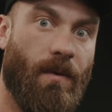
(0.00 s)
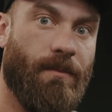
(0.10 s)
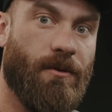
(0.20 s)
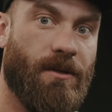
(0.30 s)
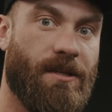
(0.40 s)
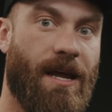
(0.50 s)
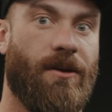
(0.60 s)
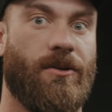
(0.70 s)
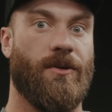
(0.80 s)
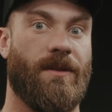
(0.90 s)
what I'm doing today,
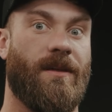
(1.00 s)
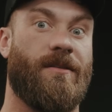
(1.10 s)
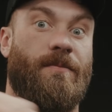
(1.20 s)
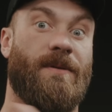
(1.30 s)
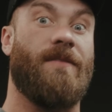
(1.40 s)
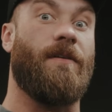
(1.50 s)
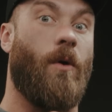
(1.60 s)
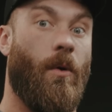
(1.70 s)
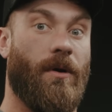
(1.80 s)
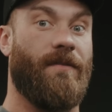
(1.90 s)
you're doing the specific
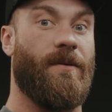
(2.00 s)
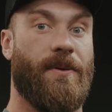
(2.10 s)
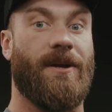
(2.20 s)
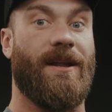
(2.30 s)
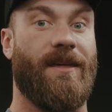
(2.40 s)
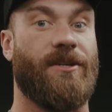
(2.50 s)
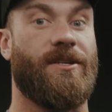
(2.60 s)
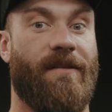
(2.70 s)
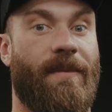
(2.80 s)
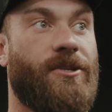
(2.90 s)
order of the
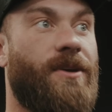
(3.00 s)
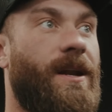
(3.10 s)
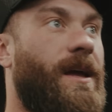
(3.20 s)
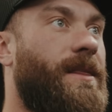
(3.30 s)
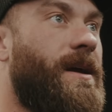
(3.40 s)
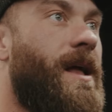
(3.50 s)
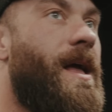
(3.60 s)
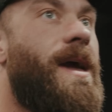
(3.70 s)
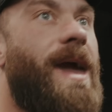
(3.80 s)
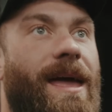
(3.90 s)
periodization of my training on there.
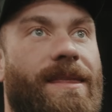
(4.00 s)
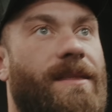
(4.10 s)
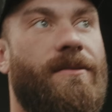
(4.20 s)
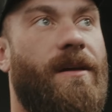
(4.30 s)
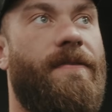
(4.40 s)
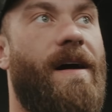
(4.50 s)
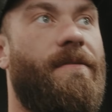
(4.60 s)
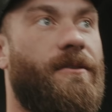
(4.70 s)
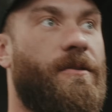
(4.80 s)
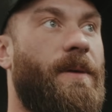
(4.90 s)
And then there's like five
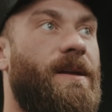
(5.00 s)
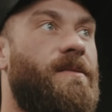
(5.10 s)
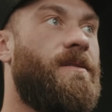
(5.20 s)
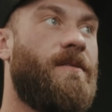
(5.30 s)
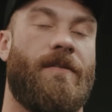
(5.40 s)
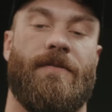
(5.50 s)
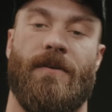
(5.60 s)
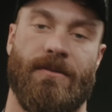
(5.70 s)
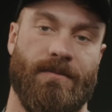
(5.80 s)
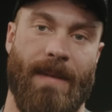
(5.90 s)
other splits. There's a
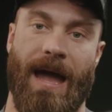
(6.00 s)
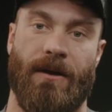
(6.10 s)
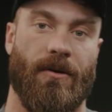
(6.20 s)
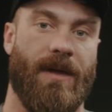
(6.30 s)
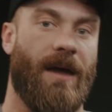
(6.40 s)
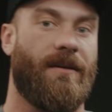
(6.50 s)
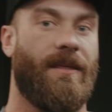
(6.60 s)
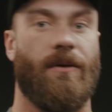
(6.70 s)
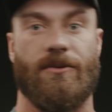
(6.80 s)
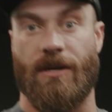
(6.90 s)
full macro
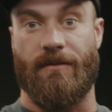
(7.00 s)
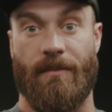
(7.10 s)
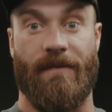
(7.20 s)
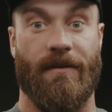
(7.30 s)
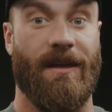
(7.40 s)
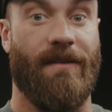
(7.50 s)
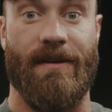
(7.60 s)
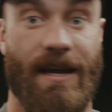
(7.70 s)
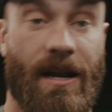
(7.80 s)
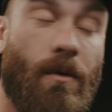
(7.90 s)
calculator, which I use for my full day of
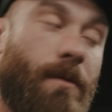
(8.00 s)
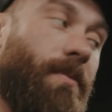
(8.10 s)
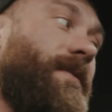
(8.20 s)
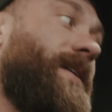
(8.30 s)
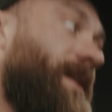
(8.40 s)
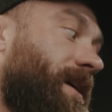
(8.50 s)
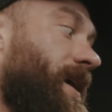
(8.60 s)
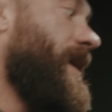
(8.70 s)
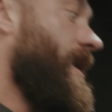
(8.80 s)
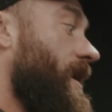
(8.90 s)
eating, and it worked perfectly.
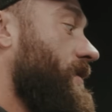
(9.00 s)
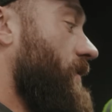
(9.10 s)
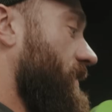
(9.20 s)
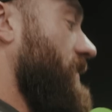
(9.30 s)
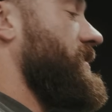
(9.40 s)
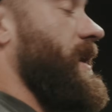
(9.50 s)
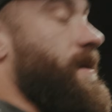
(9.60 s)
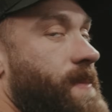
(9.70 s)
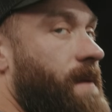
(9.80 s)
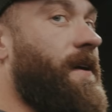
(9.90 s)
So it's legit,
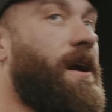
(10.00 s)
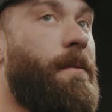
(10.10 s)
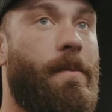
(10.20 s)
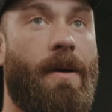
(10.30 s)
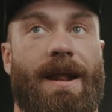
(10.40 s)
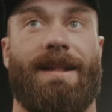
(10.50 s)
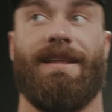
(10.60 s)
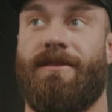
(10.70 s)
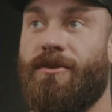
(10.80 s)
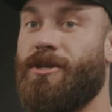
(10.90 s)
I'm fired up about it. And
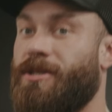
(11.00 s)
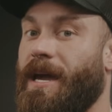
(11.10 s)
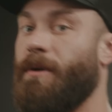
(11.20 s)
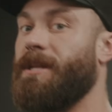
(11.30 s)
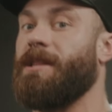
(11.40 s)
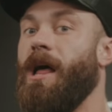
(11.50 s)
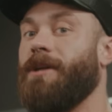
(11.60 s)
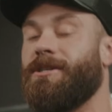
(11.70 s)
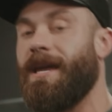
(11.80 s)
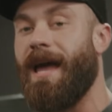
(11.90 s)
this is just like what it's
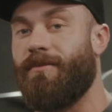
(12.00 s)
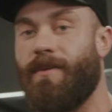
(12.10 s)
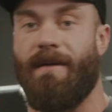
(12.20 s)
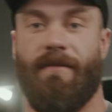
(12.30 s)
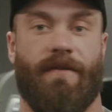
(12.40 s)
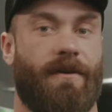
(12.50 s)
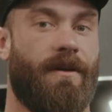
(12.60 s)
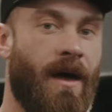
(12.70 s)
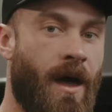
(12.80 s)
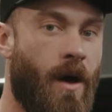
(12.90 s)
launching as. We have a
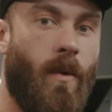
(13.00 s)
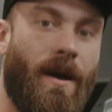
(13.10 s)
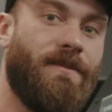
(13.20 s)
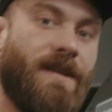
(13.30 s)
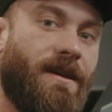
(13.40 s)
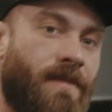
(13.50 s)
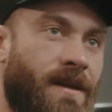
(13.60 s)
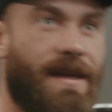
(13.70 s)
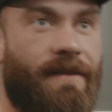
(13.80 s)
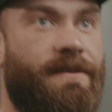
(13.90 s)
full web team,
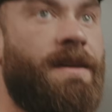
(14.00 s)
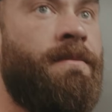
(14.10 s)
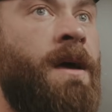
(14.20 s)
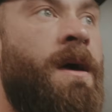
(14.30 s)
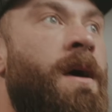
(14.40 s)
dev team